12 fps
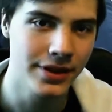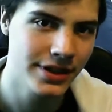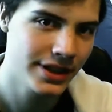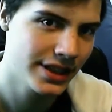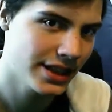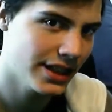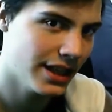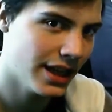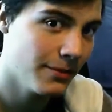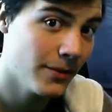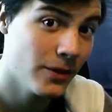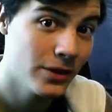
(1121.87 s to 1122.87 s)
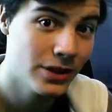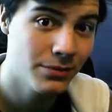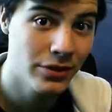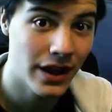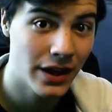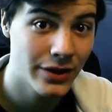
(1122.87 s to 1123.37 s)
but I'm
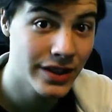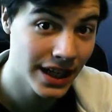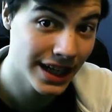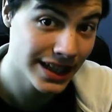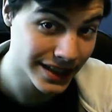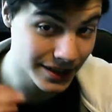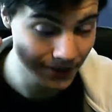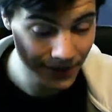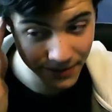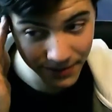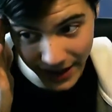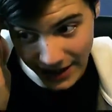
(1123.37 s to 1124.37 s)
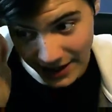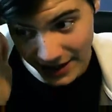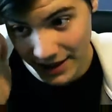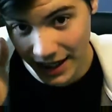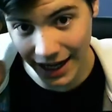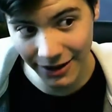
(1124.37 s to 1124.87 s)
going to move house again soon,
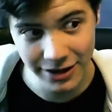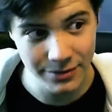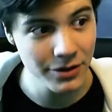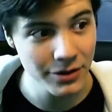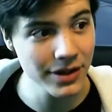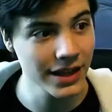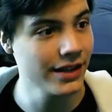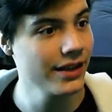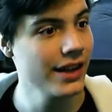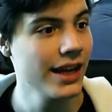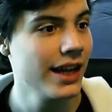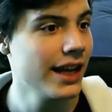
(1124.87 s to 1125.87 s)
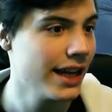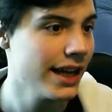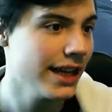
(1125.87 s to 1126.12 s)
because the house I'm currently in